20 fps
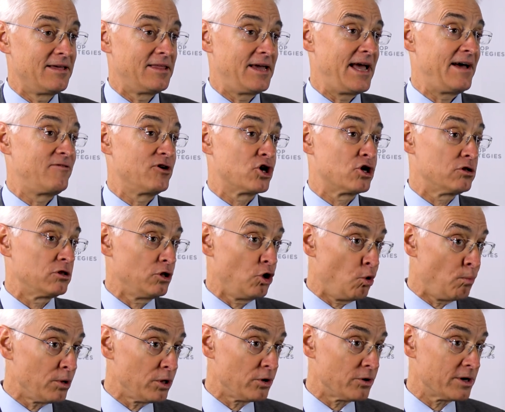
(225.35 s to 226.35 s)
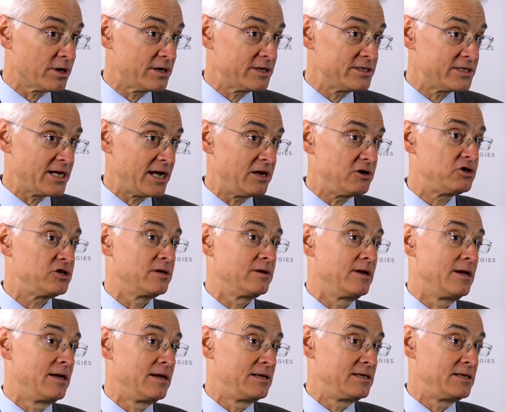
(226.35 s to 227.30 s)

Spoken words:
They have a global organization,